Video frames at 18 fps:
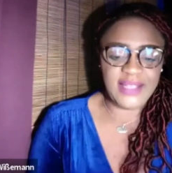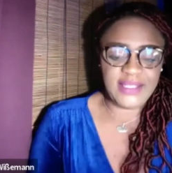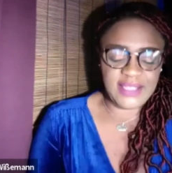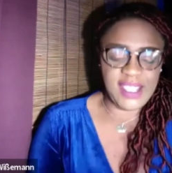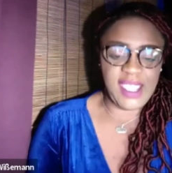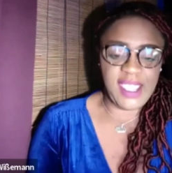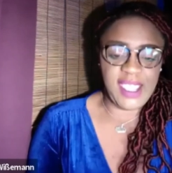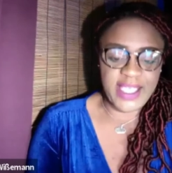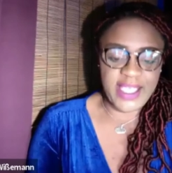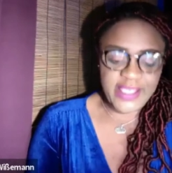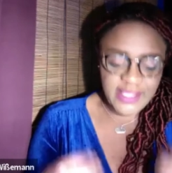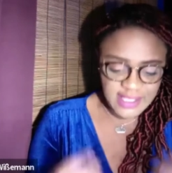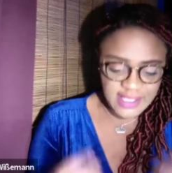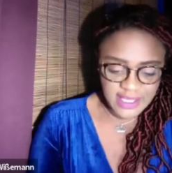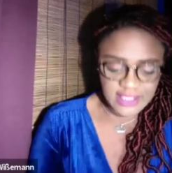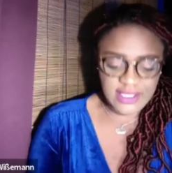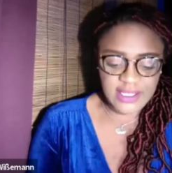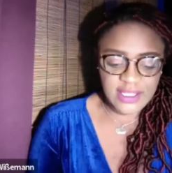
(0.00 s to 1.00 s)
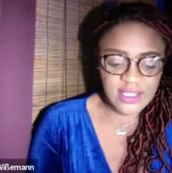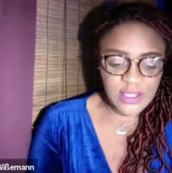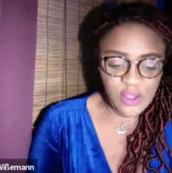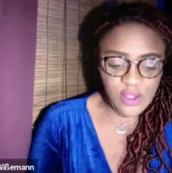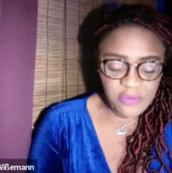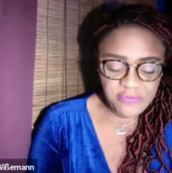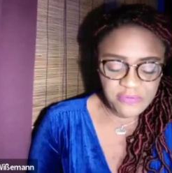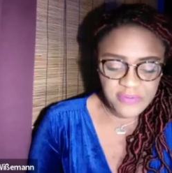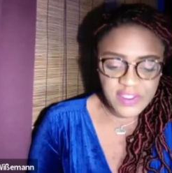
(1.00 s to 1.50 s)
day I sat in his
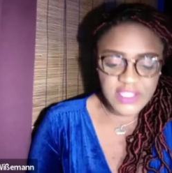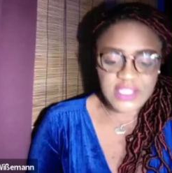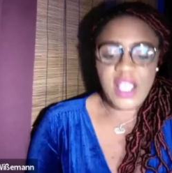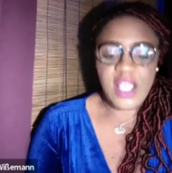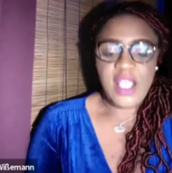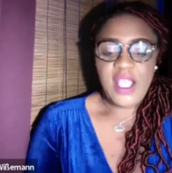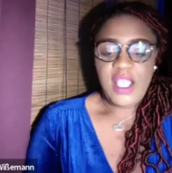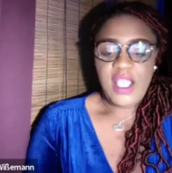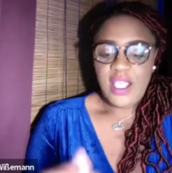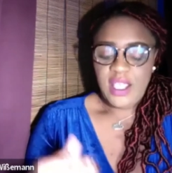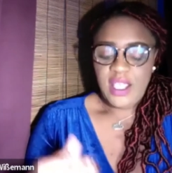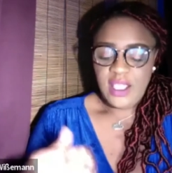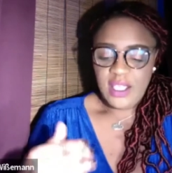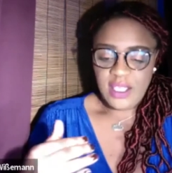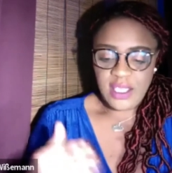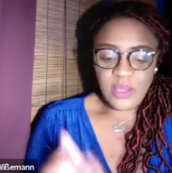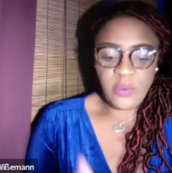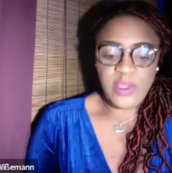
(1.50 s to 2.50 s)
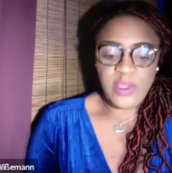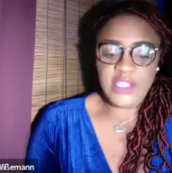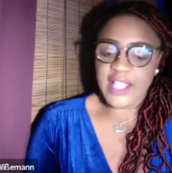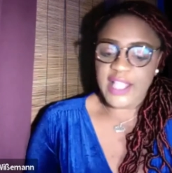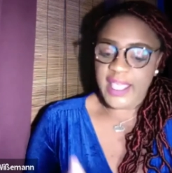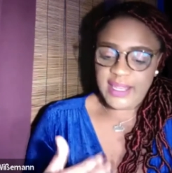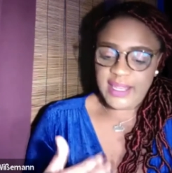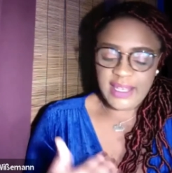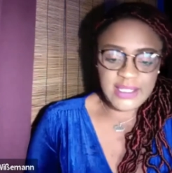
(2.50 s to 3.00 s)
office. He was
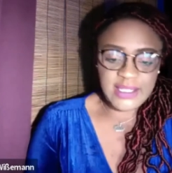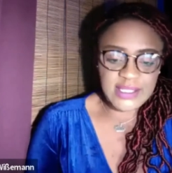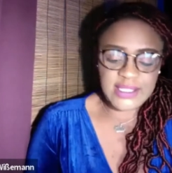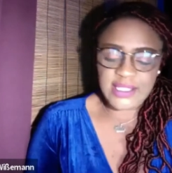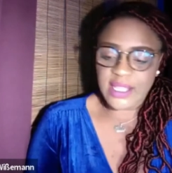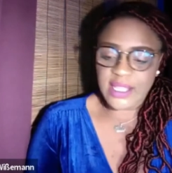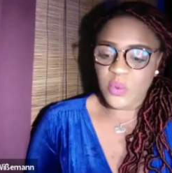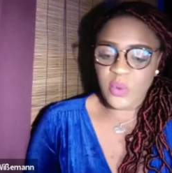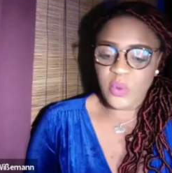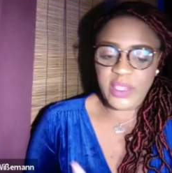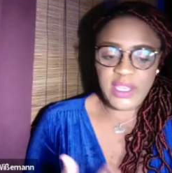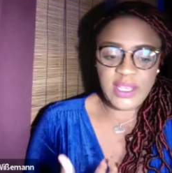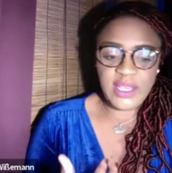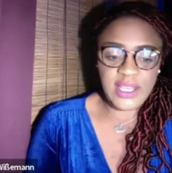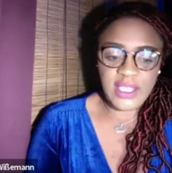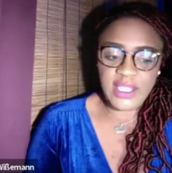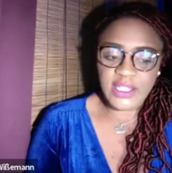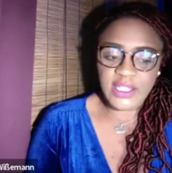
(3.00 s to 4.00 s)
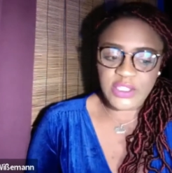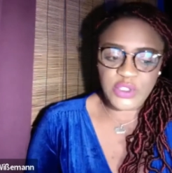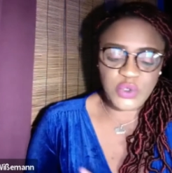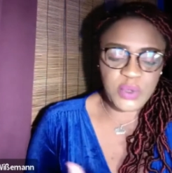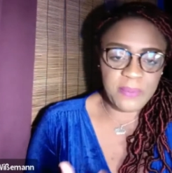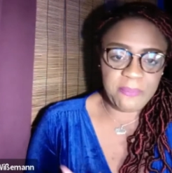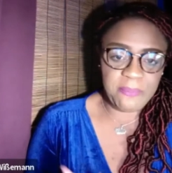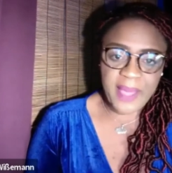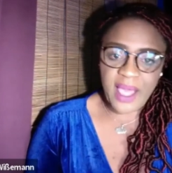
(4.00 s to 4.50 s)
like, listen, we need to
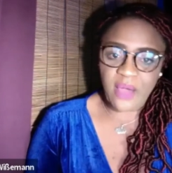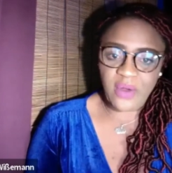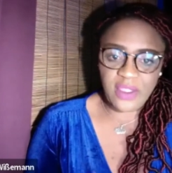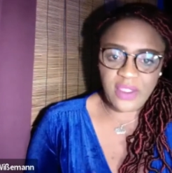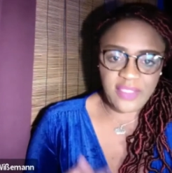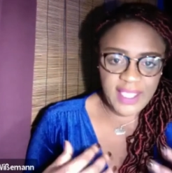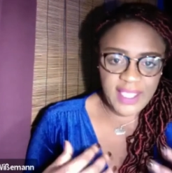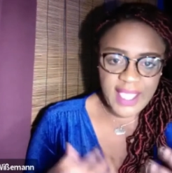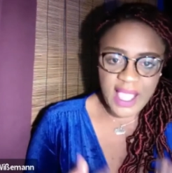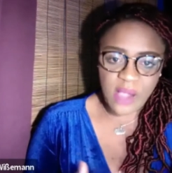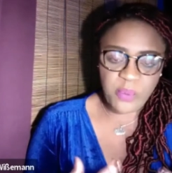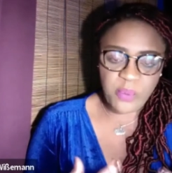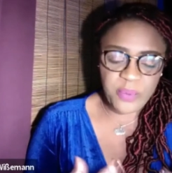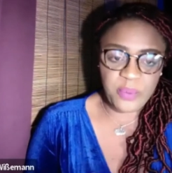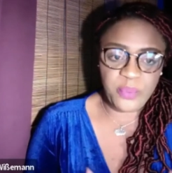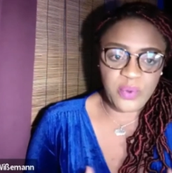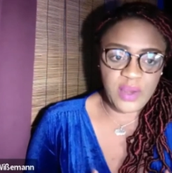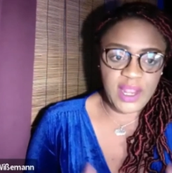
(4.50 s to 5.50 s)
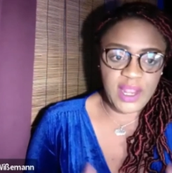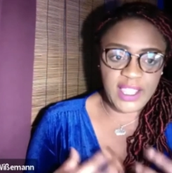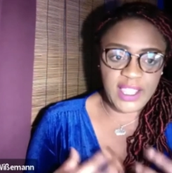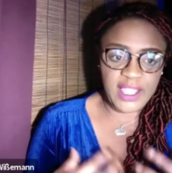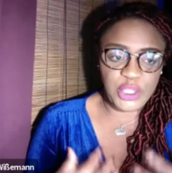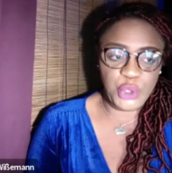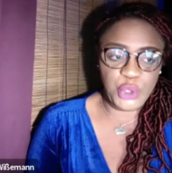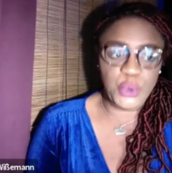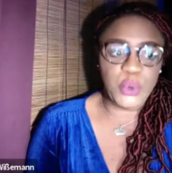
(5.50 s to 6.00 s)
empower the young people
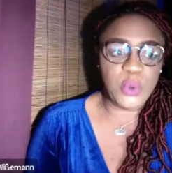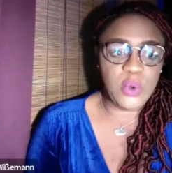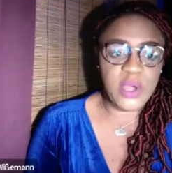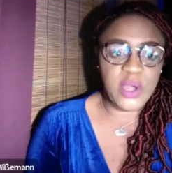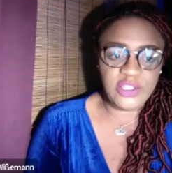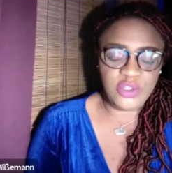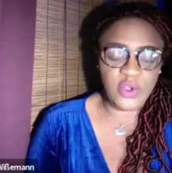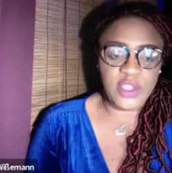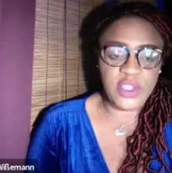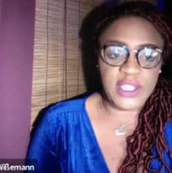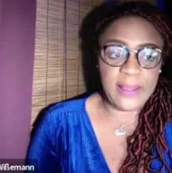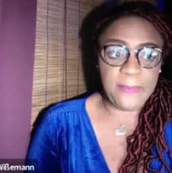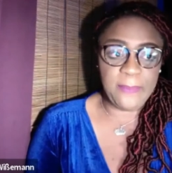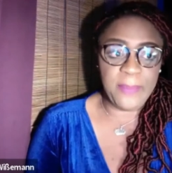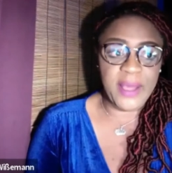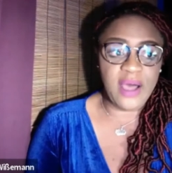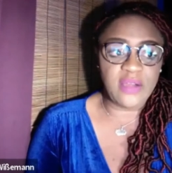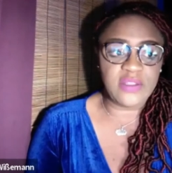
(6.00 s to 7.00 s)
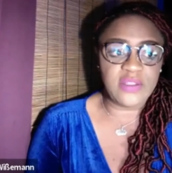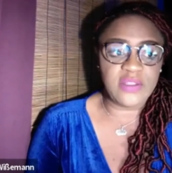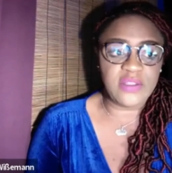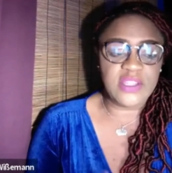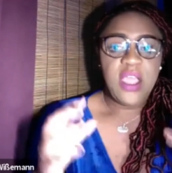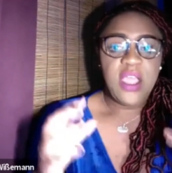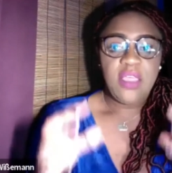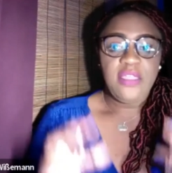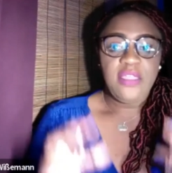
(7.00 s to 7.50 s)
like you who are talking about
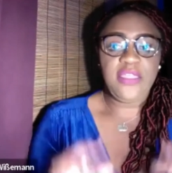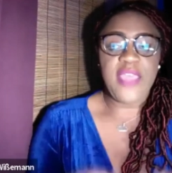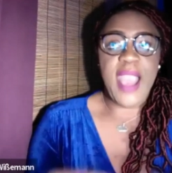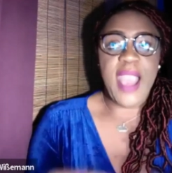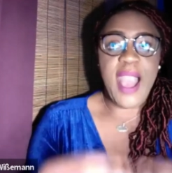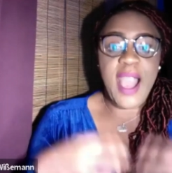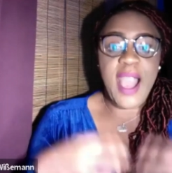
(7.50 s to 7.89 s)
the